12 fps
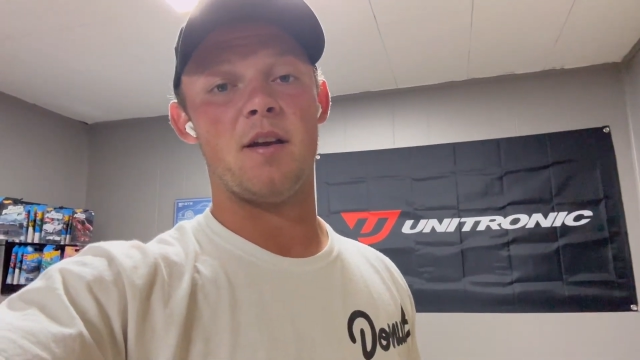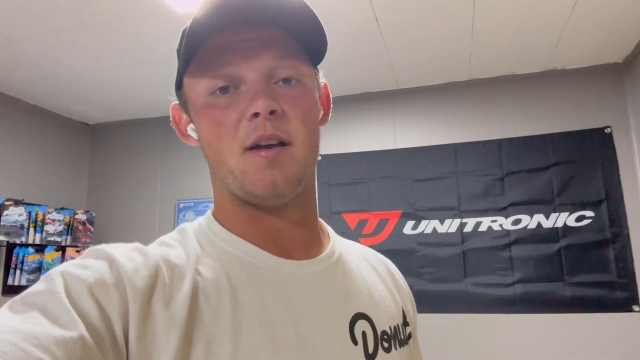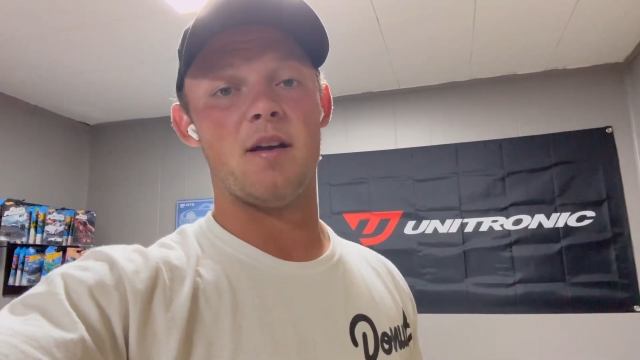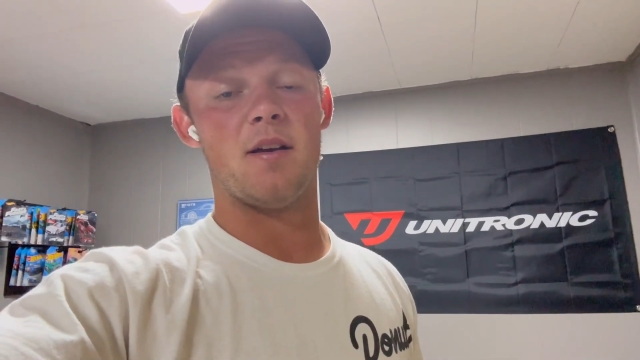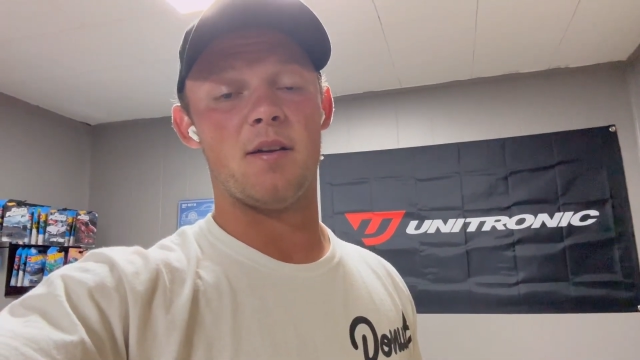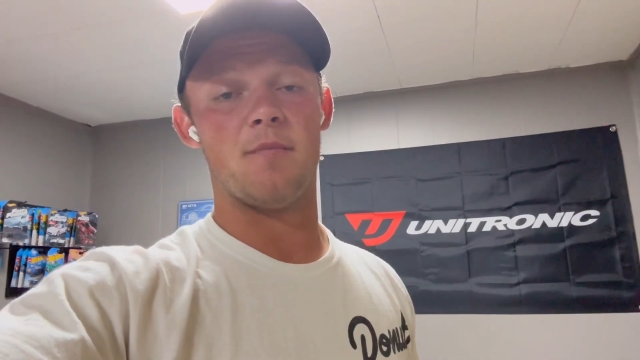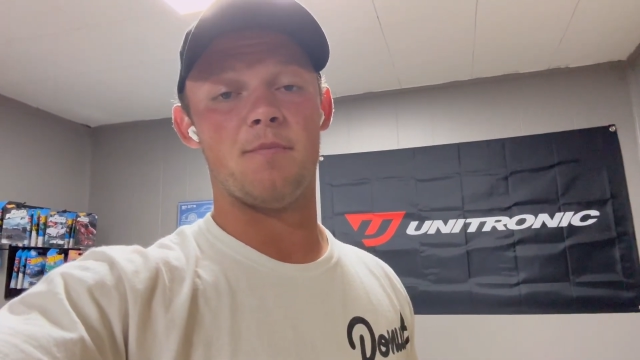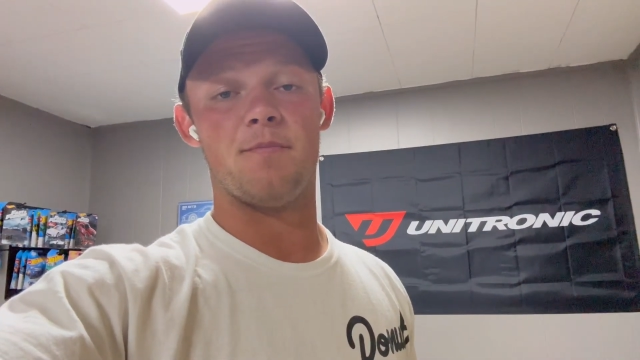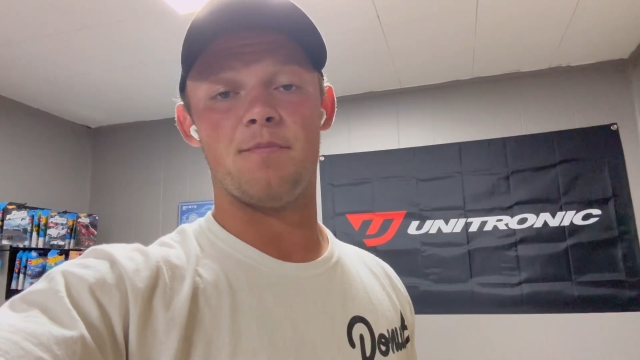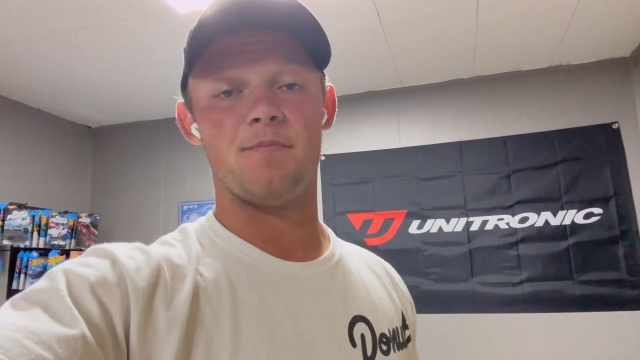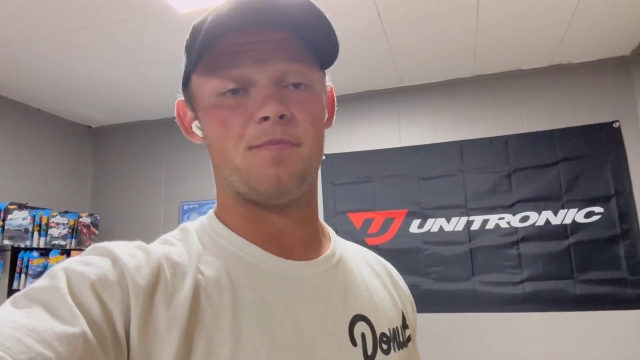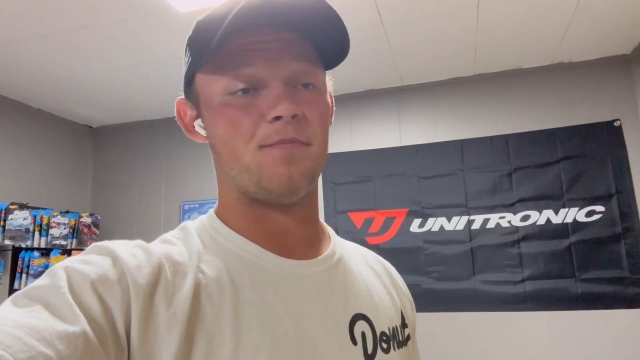
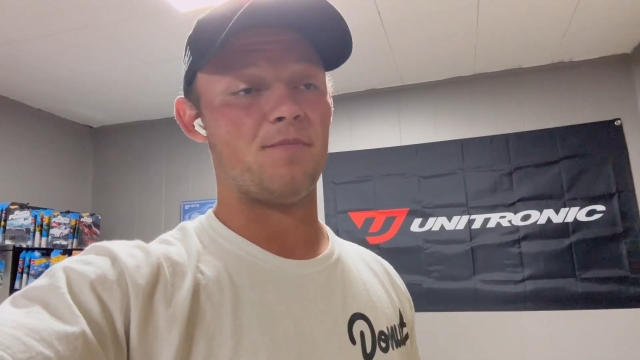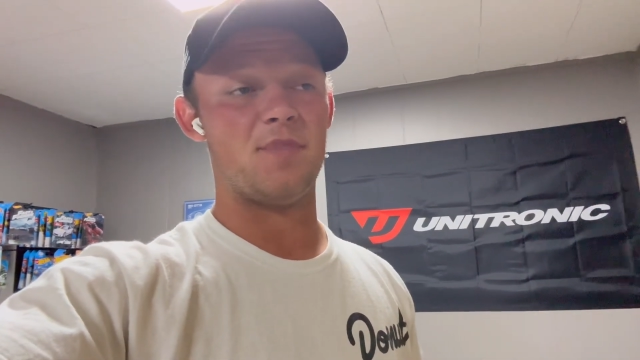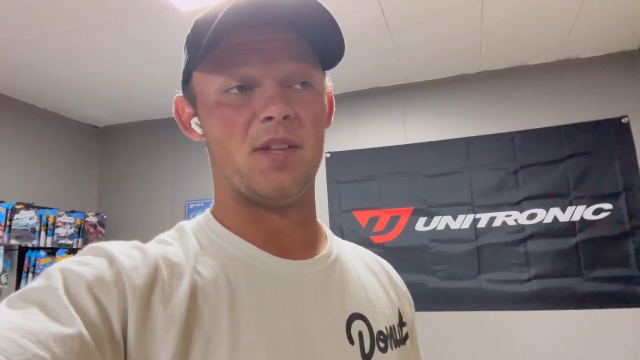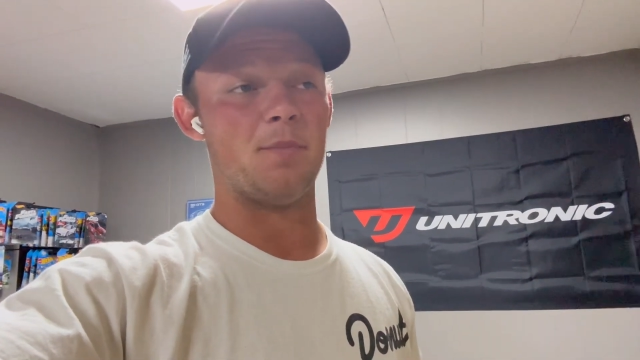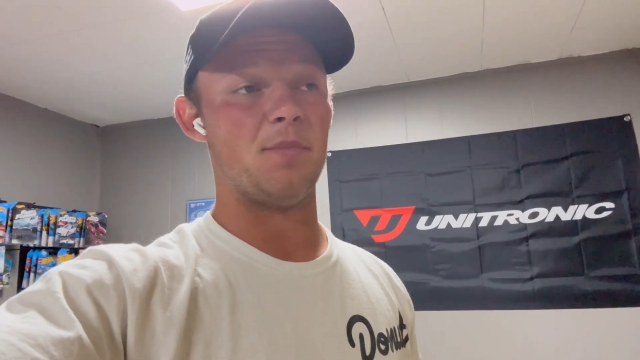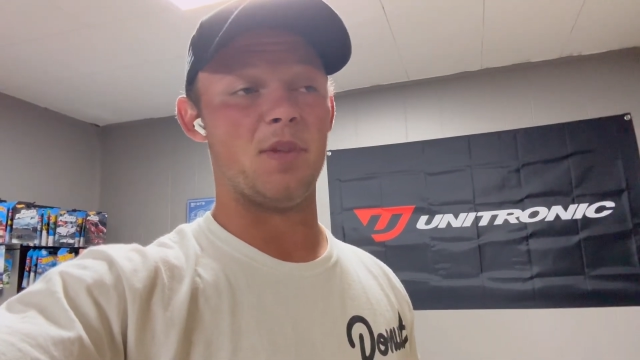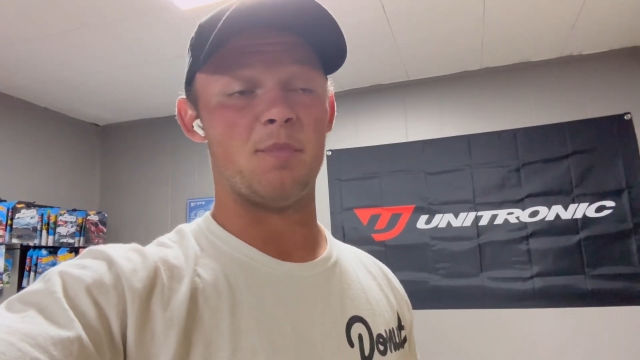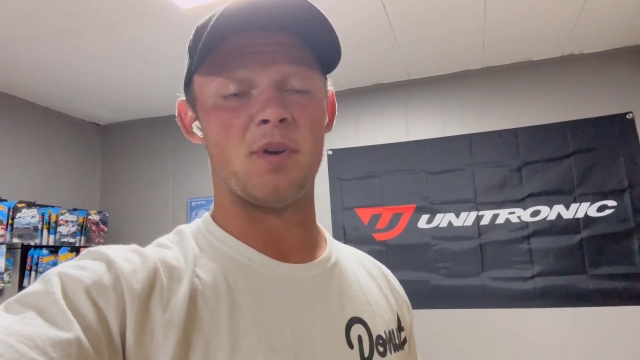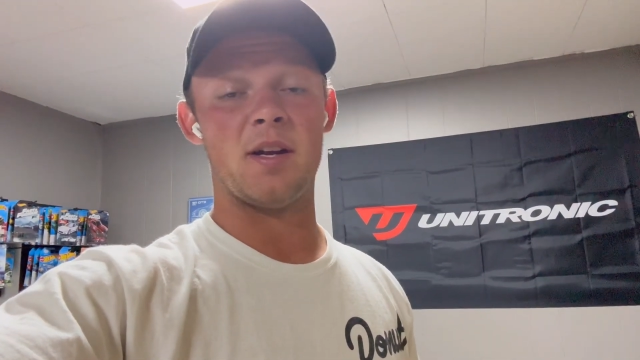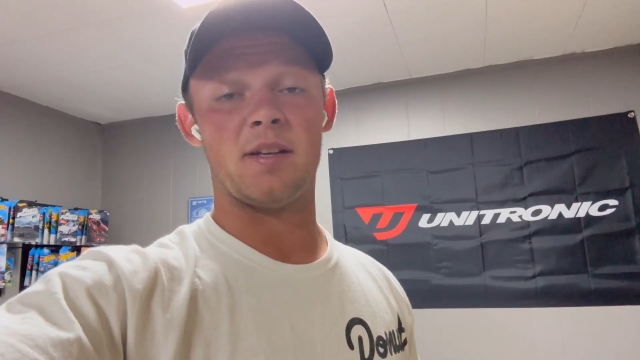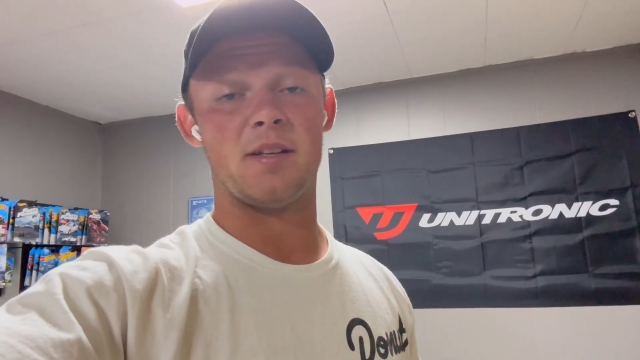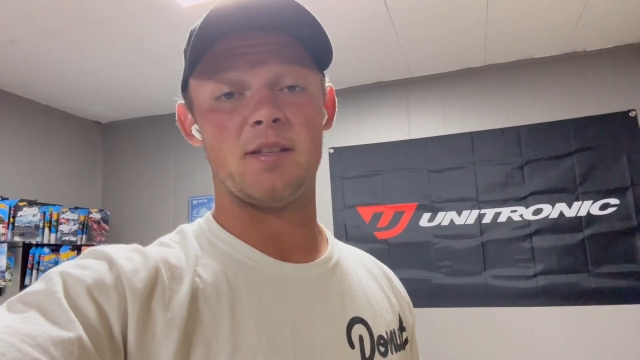The
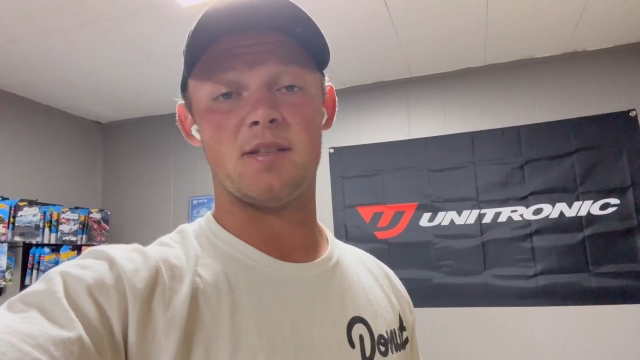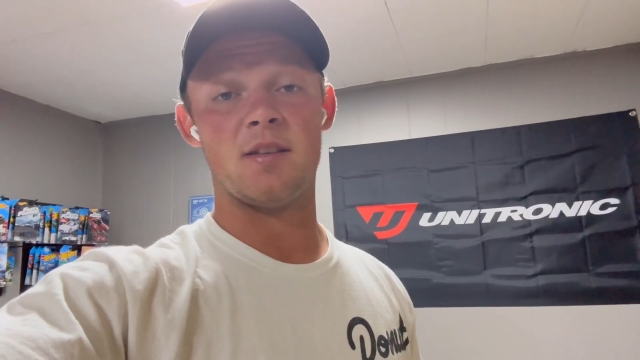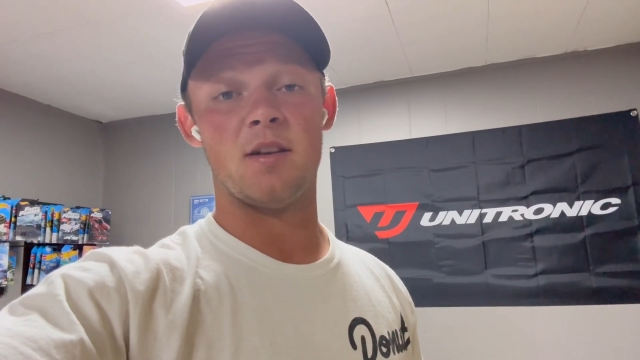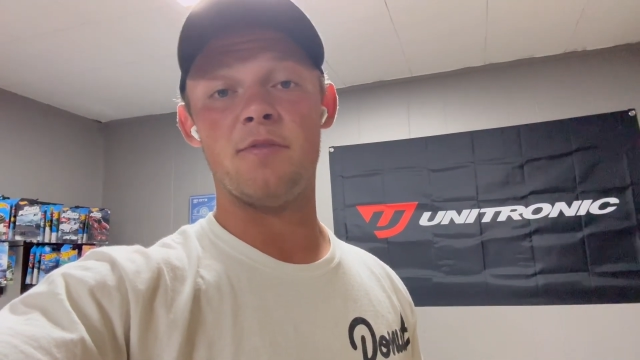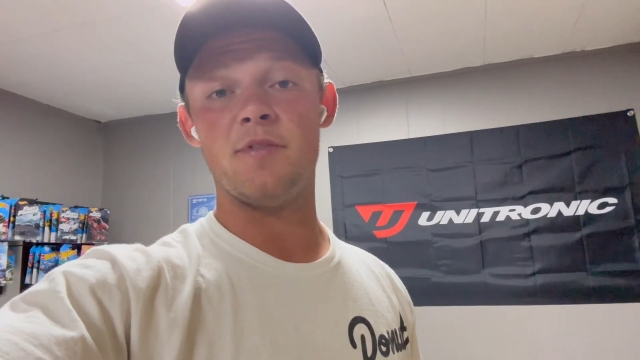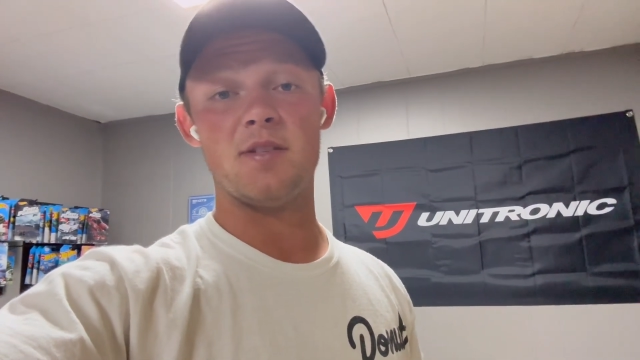product itself